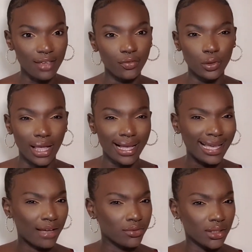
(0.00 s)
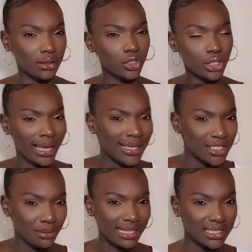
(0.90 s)
I feel like I have to
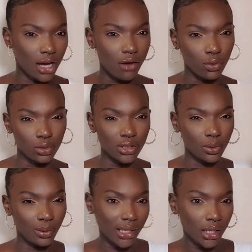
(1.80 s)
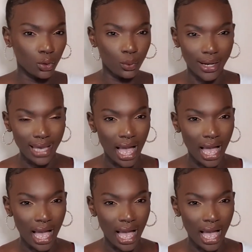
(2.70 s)
change myself or tweak who